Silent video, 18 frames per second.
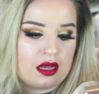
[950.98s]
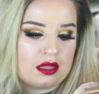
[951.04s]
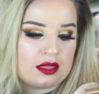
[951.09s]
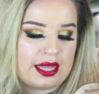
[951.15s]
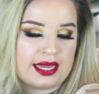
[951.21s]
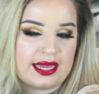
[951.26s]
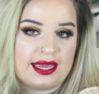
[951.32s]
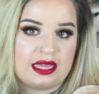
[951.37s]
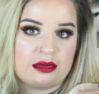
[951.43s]

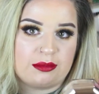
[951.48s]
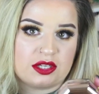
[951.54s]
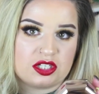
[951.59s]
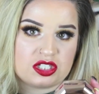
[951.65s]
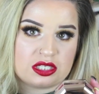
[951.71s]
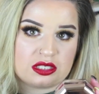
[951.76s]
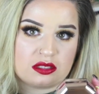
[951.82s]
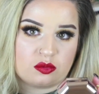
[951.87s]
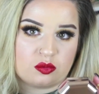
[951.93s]
Like I had
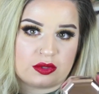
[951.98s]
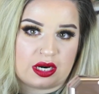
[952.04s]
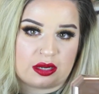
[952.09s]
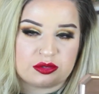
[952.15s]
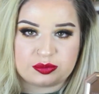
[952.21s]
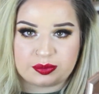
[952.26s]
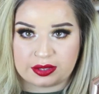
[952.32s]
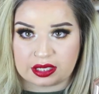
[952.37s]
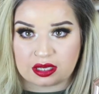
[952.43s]
mentioned when I
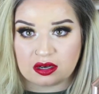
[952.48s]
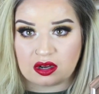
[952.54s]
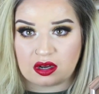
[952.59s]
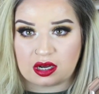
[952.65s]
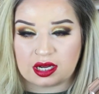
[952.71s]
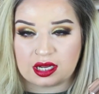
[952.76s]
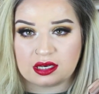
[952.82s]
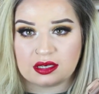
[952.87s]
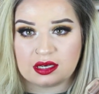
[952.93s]
was putting it
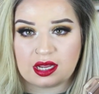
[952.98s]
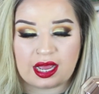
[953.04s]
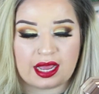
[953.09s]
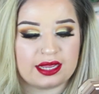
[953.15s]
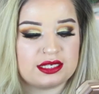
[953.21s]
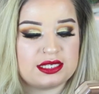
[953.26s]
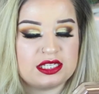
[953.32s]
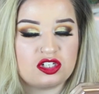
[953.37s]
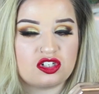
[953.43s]
on,
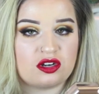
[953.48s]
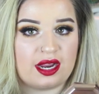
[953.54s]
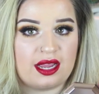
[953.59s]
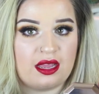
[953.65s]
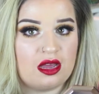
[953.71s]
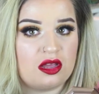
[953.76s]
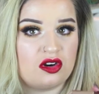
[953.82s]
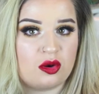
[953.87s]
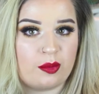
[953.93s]
I did try
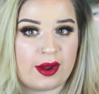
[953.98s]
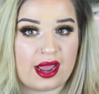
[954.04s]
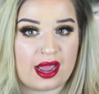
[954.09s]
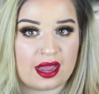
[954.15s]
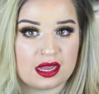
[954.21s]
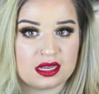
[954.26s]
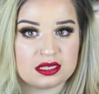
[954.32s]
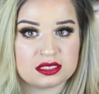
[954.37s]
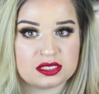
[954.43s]
it under my
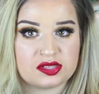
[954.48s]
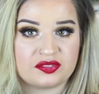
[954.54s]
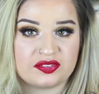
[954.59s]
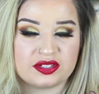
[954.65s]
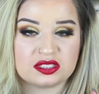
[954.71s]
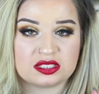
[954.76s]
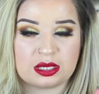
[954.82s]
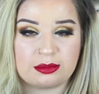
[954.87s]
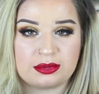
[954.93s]
eyes the
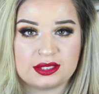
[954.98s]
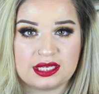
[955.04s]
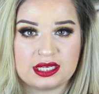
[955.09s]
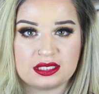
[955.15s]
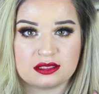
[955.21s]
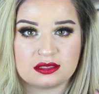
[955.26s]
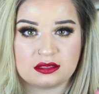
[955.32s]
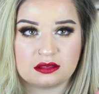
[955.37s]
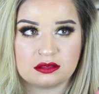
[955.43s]
first couple
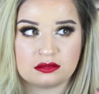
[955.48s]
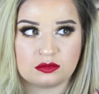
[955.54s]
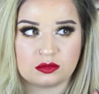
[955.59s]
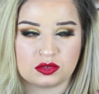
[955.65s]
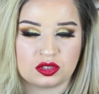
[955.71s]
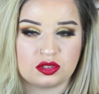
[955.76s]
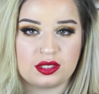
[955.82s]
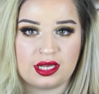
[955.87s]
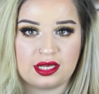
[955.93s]
days,
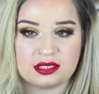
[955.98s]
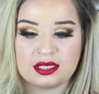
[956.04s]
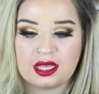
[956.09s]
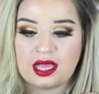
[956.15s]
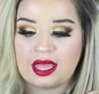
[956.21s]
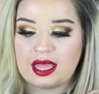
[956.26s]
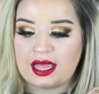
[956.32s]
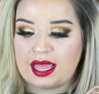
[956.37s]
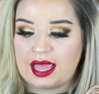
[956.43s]
well, 2 days,
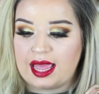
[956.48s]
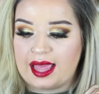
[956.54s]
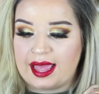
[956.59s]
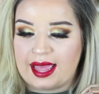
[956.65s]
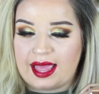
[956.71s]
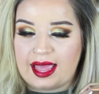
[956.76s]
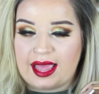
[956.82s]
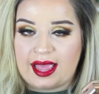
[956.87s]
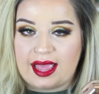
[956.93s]

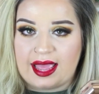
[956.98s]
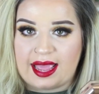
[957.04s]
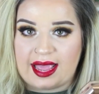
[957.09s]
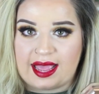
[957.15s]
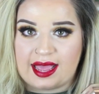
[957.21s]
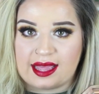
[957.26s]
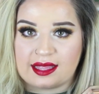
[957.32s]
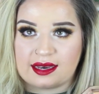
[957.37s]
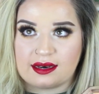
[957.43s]

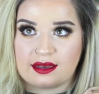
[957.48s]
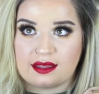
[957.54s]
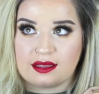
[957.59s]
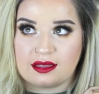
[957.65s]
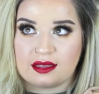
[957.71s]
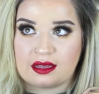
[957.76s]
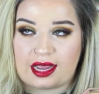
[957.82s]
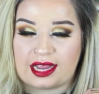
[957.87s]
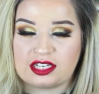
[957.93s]
and
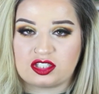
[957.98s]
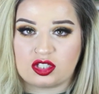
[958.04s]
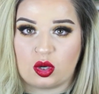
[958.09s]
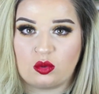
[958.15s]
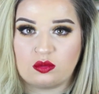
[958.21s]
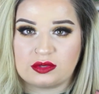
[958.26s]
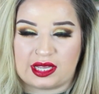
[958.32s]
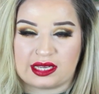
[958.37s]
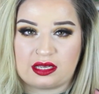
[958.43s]
I
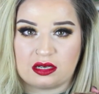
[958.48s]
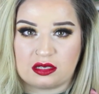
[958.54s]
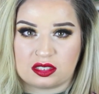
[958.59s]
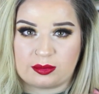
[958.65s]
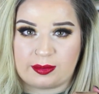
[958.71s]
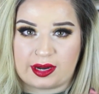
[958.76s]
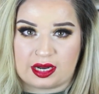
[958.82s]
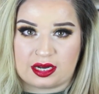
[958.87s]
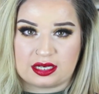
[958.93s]
don't like it
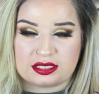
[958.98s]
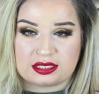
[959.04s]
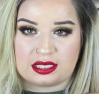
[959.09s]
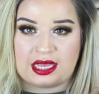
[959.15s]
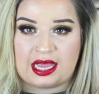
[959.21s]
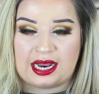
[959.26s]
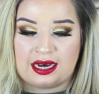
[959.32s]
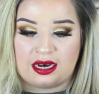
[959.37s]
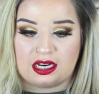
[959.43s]
under my eyes,
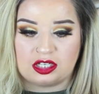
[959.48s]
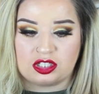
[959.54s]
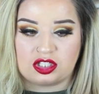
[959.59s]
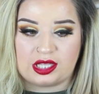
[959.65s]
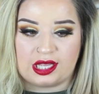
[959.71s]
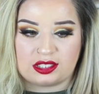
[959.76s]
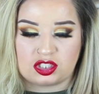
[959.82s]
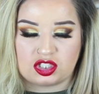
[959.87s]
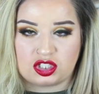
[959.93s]
and
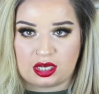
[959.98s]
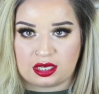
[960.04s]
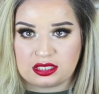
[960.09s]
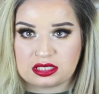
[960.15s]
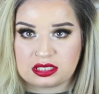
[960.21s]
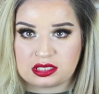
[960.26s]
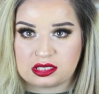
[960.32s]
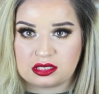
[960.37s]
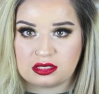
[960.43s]
that's
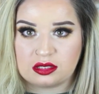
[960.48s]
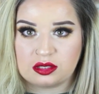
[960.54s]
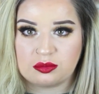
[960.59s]
just